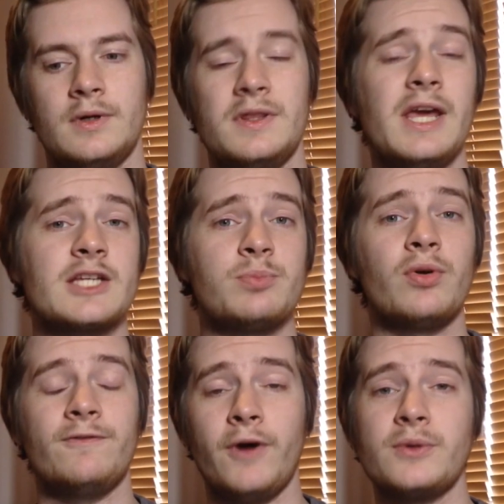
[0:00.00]
The
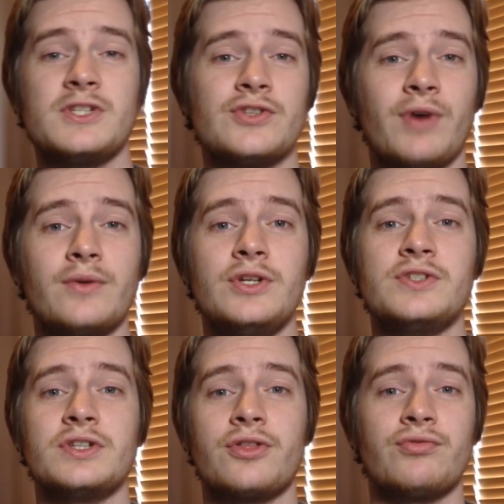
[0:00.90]
exploit focuses around
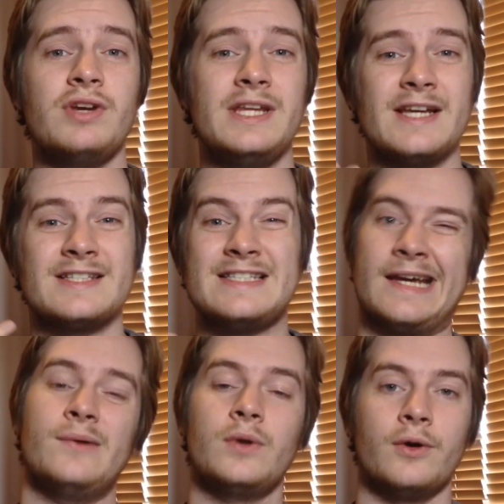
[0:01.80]
using the 3DS
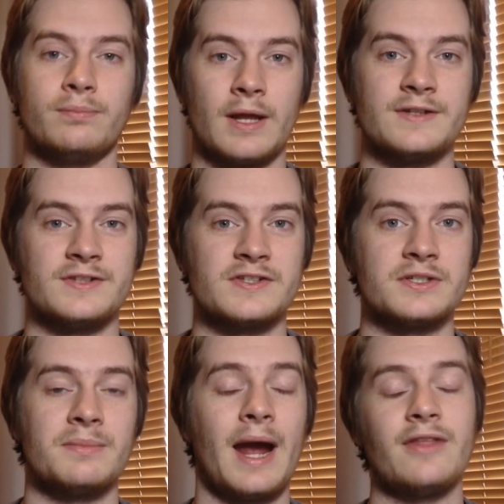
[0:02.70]
download play
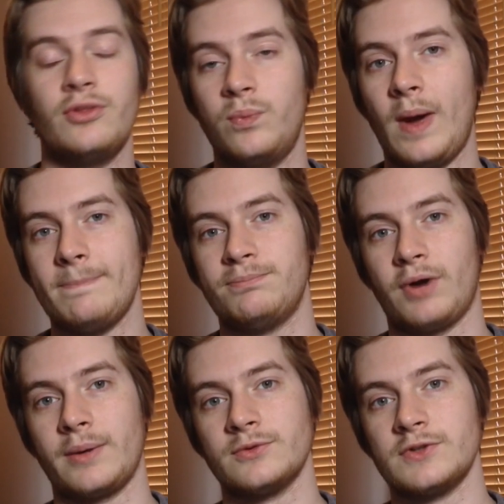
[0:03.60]
system and the web
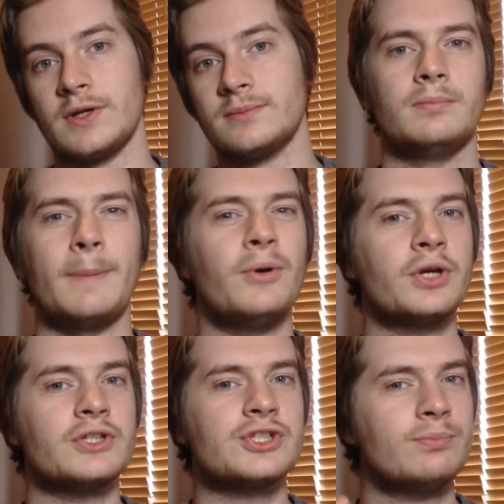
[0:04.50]
browser. By
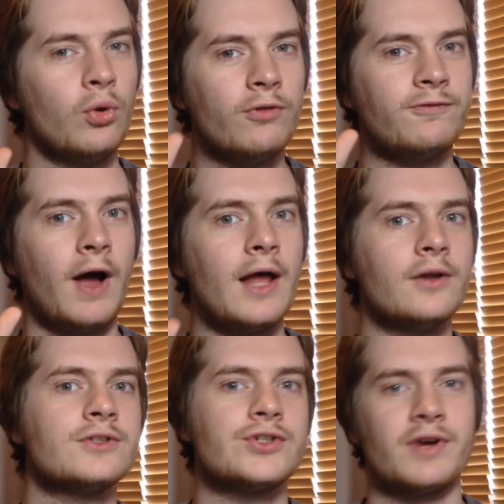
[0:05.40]
putting a small file
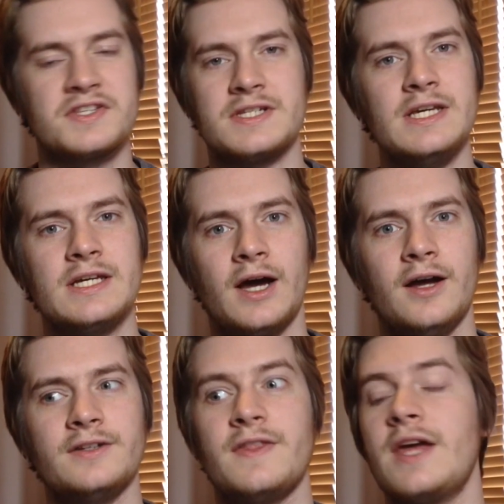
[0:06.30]
onto your SD
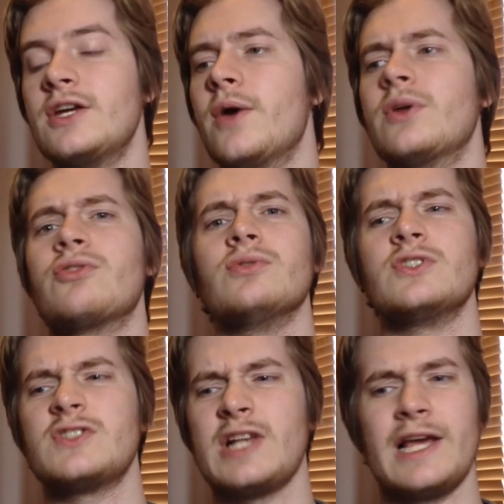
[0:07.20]
card and then going through a
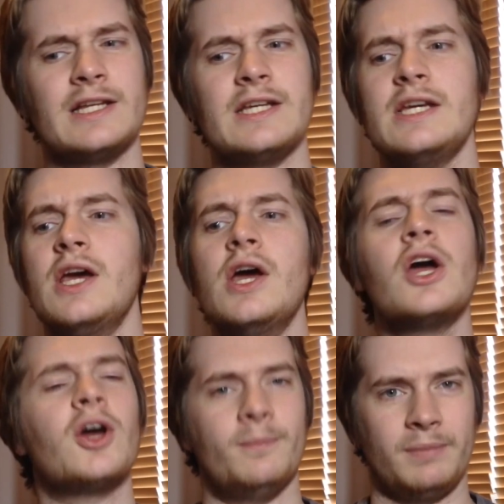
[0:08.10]
slightly
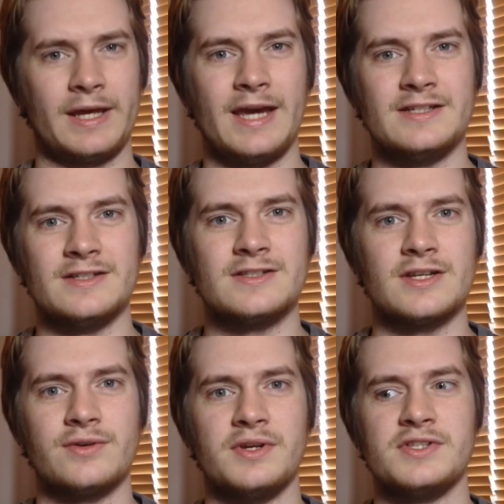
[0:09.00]
complicated
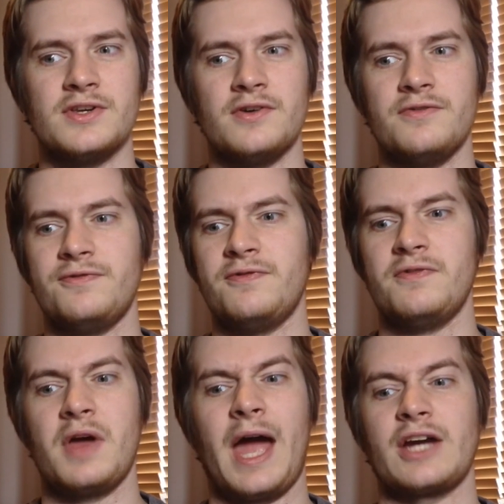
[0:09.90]
series of
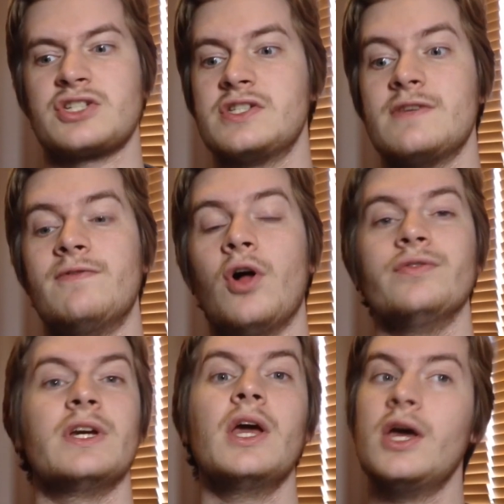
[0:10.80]
actions
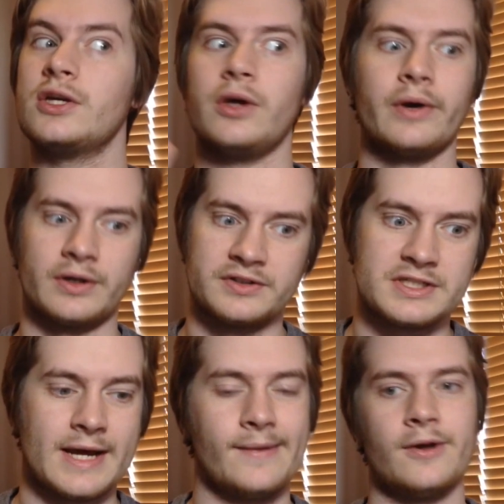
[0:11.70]
involving going on to
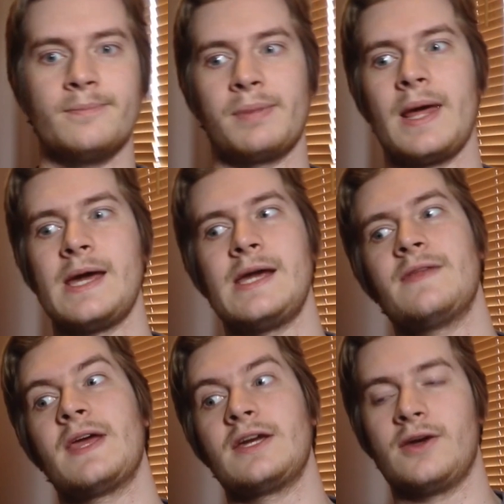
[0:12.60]
download play
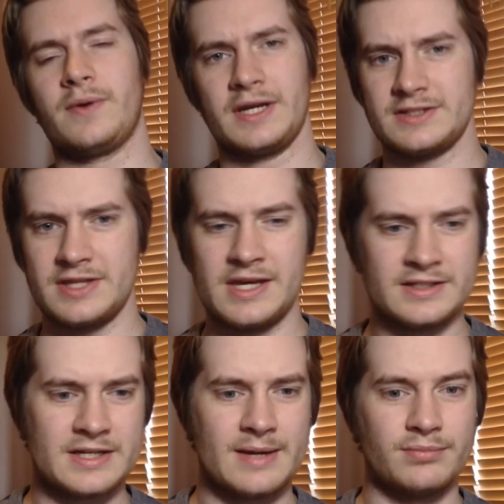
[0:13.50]
and then going into the
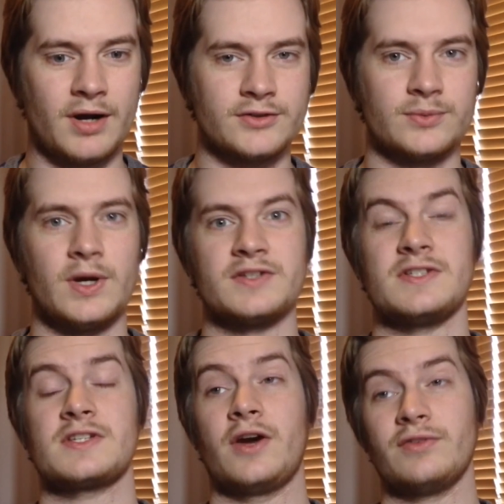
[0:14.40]
internet browser whilst
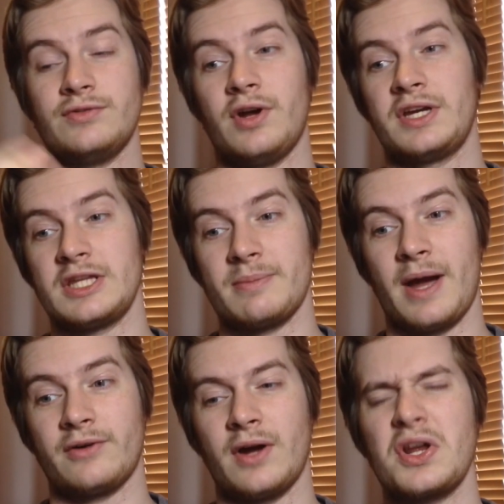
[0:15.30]
it's currently running in the
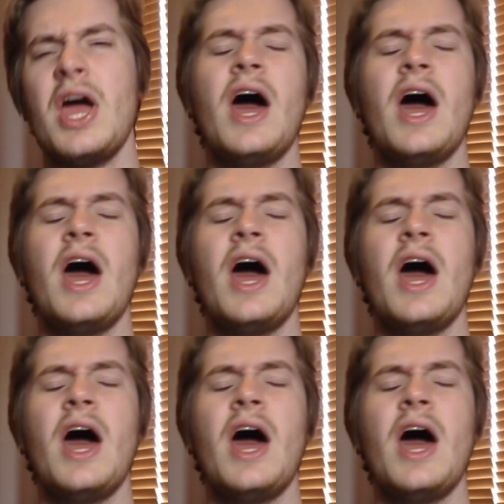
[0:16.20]
background.